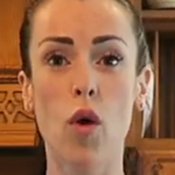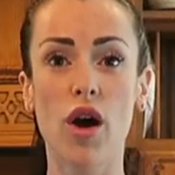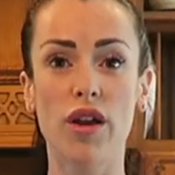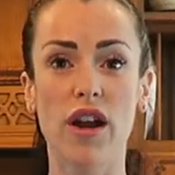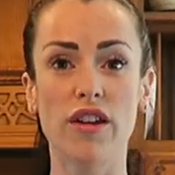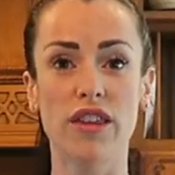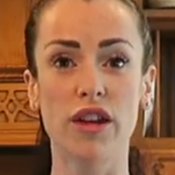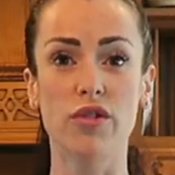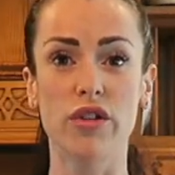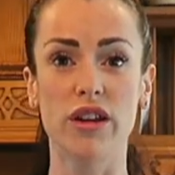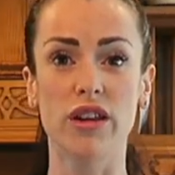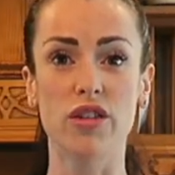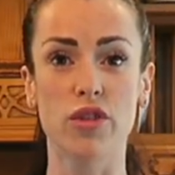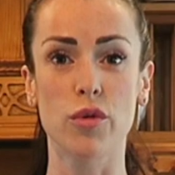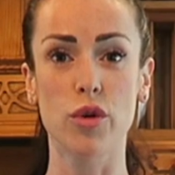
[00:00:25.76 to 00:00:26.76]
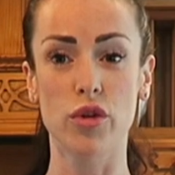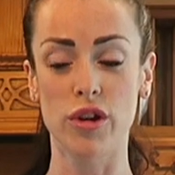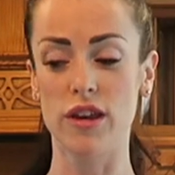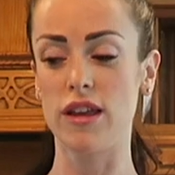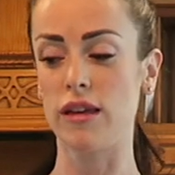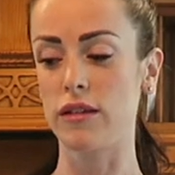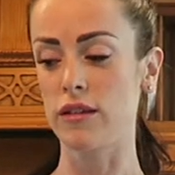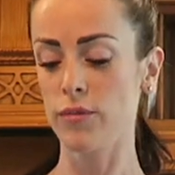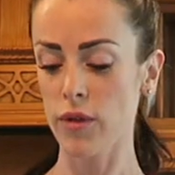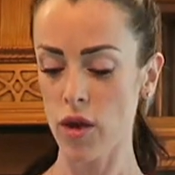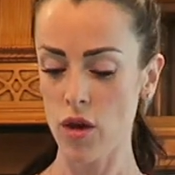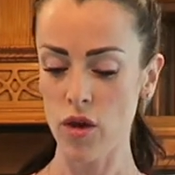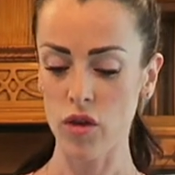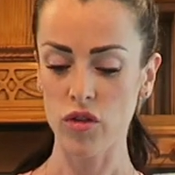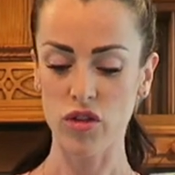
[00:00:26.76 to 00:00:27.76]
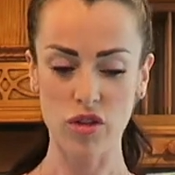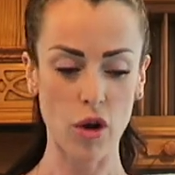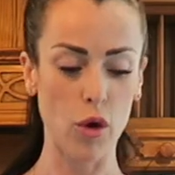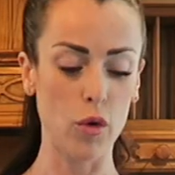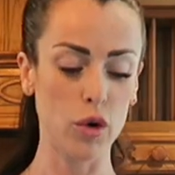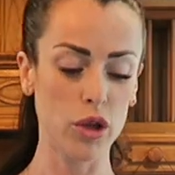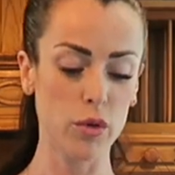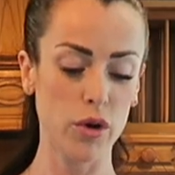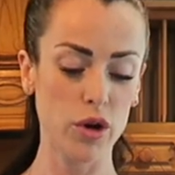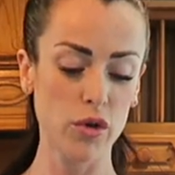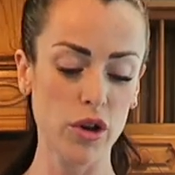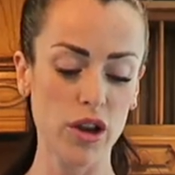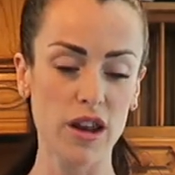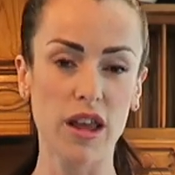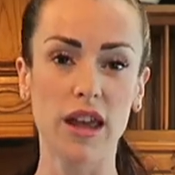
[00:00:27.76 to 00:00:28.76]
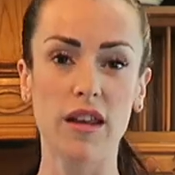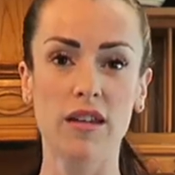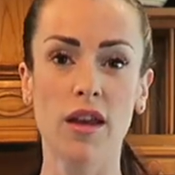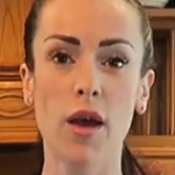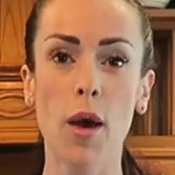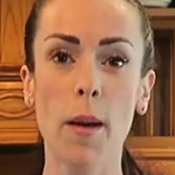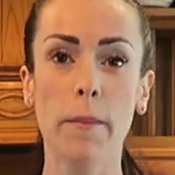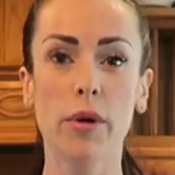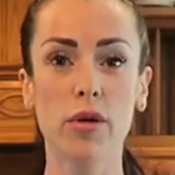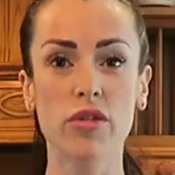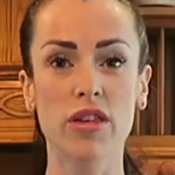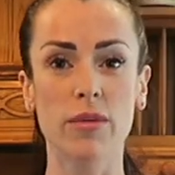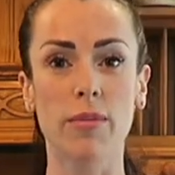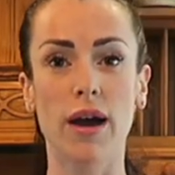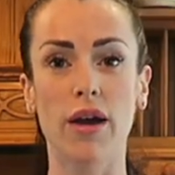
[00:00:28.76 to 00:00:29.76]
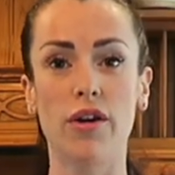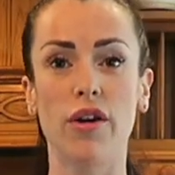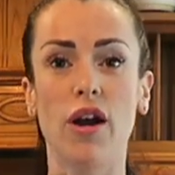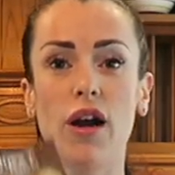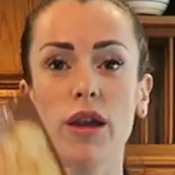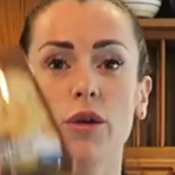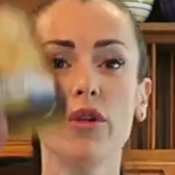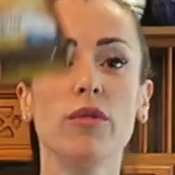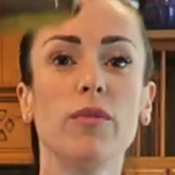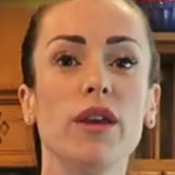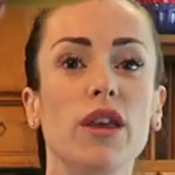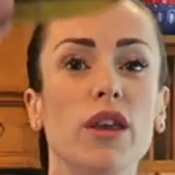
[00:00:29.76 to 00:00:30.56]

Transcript: what are the ingredients you're going to need? So you are going to need protein powder. I'm going to